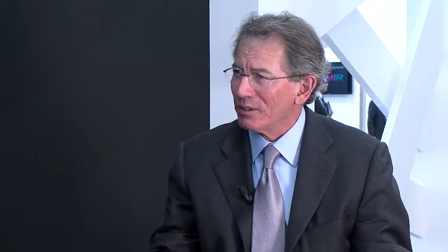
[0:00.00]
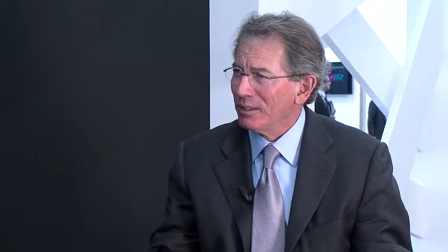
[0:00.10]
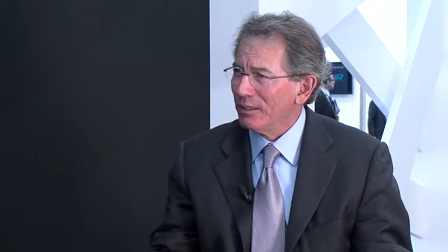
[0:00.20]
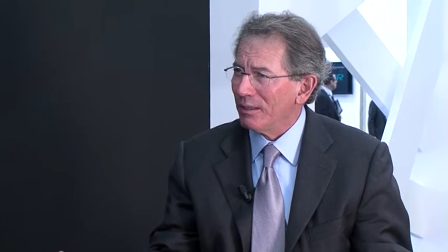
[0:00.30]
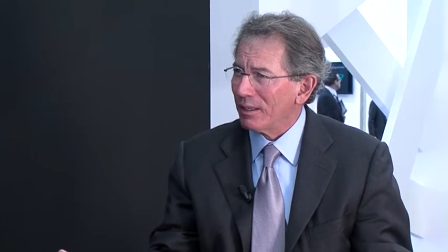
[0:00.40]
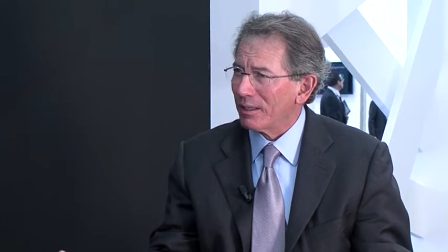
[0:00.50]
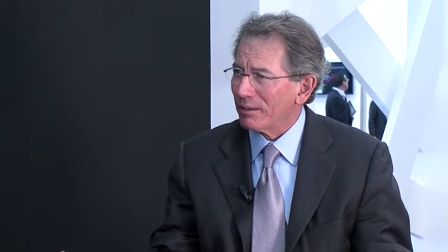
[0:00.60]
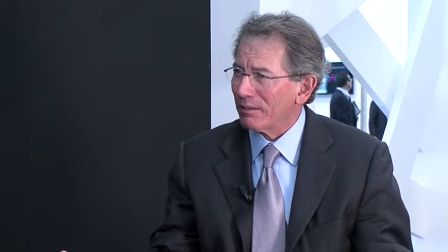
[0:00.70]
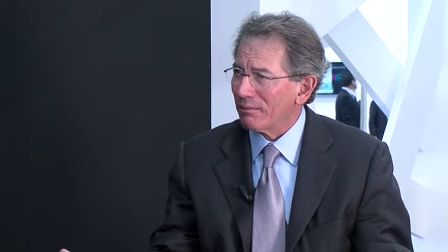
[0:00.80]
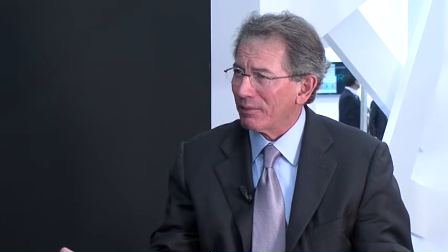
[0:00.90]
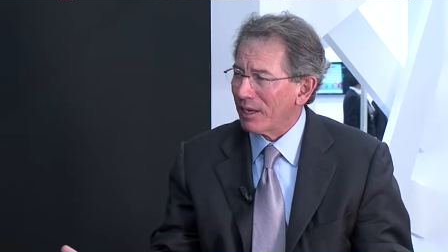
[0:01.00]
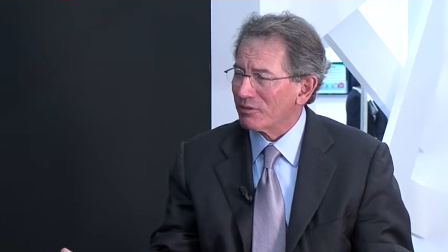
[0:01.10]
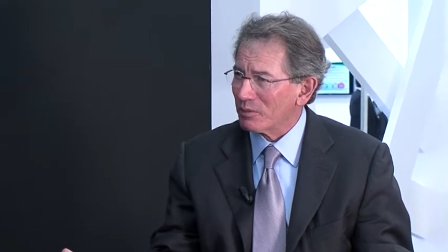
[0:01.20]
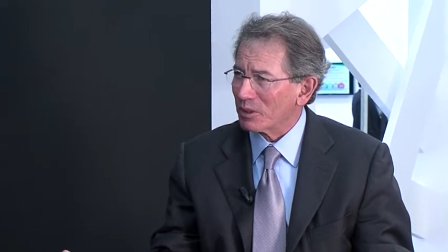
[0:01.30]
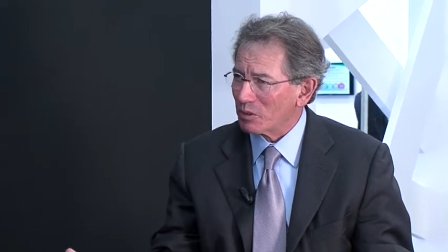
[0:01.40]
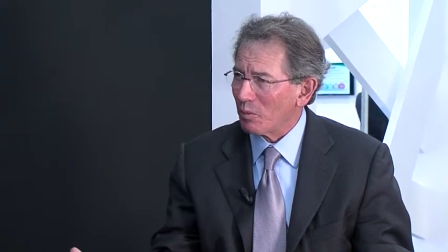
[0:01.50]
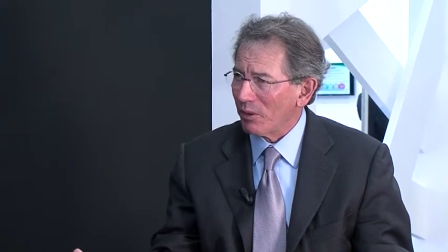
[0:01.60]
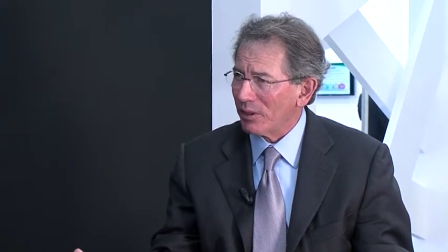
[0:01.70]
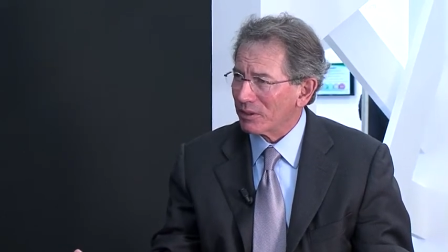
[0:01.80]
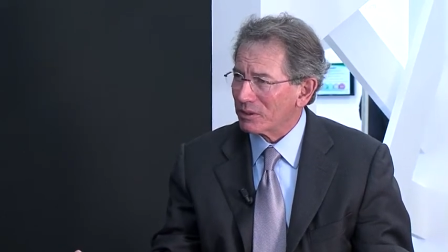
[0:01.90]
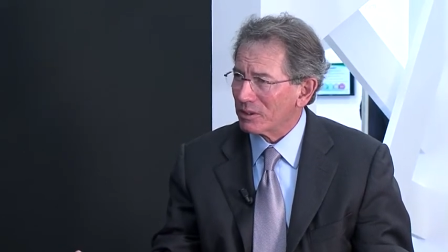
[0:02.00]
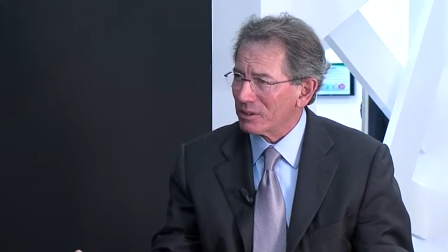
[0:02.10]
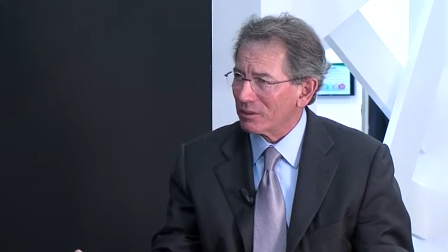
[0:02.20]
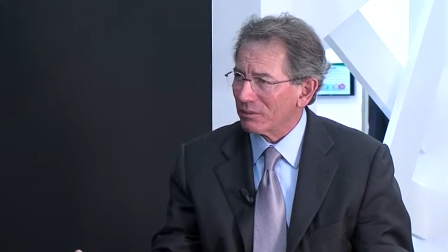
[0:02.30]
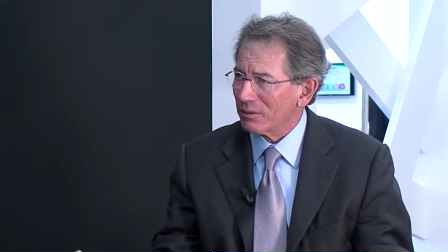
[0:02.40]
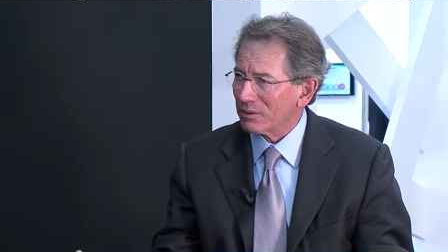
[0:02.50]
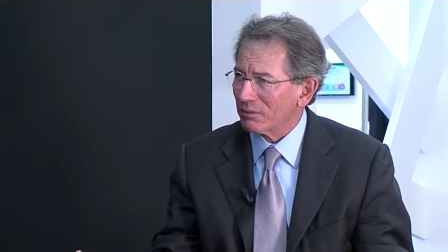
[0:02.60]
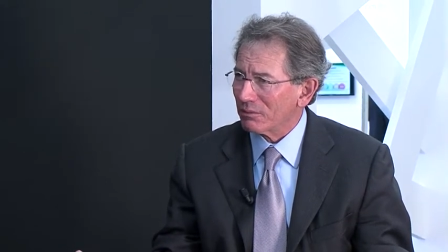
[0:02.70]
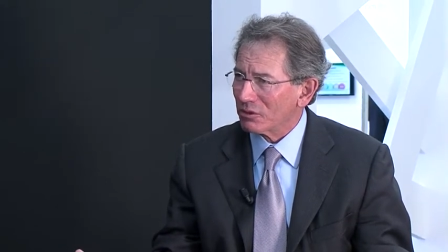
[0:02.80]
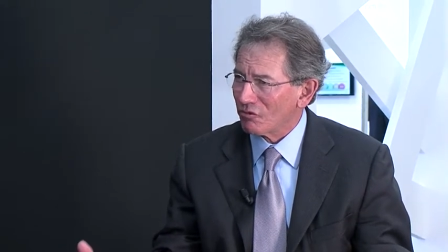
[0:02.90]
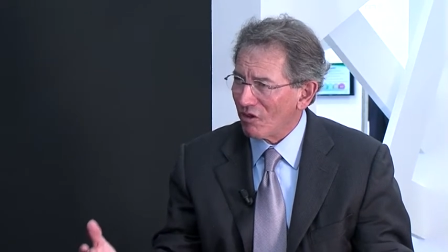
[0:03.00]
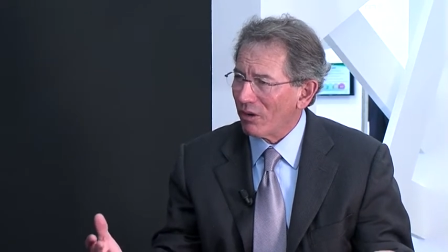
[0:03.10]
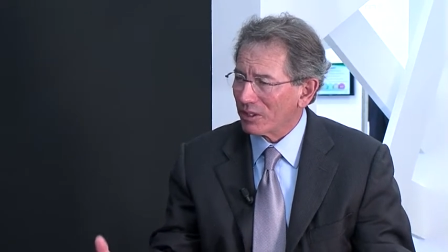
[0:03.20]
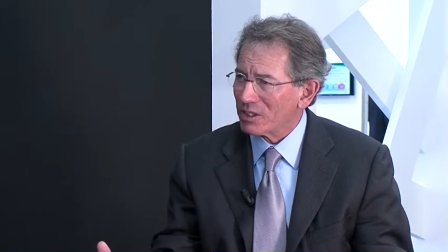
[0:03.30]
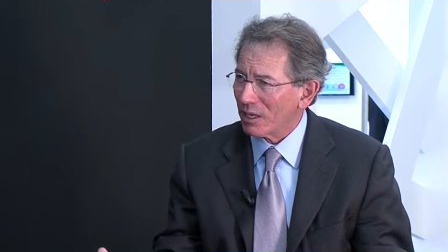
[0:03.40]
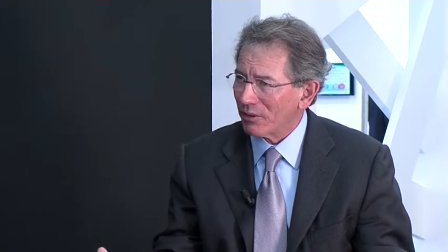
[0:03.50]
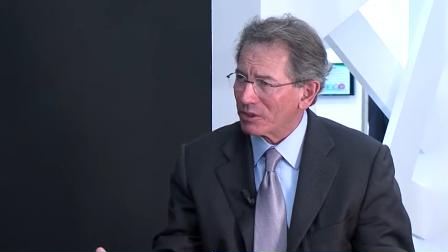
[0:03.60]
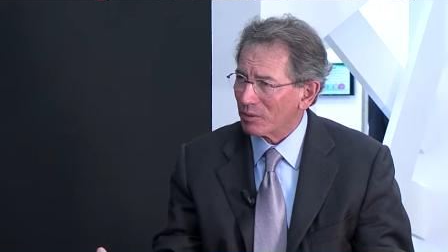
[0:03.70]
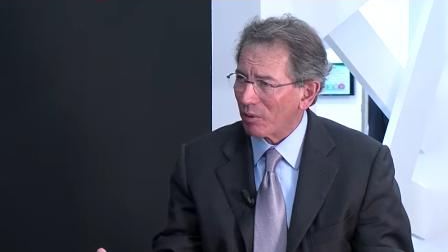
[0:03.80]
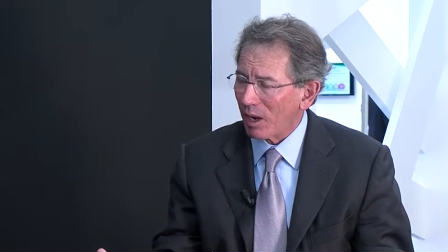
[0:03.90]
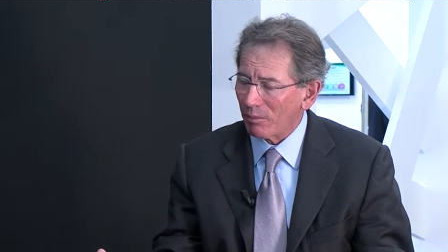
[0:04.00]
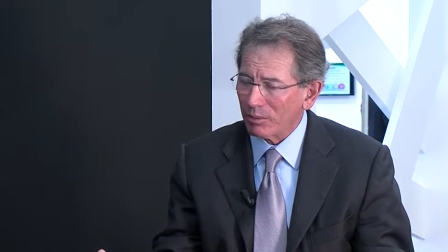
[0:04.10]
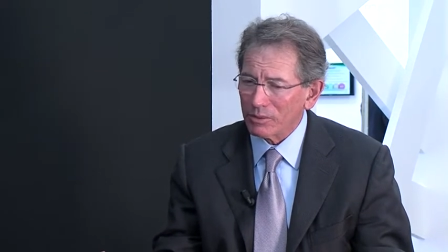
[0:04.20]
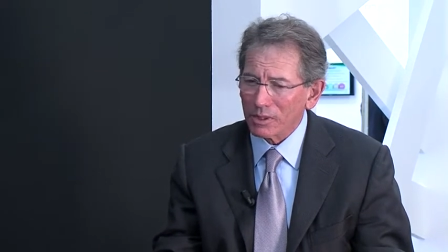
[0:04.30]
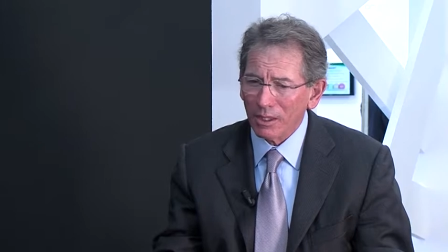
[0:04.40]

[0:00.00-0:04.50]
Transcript: Yeah. And we have some experience. These are very challenging problems.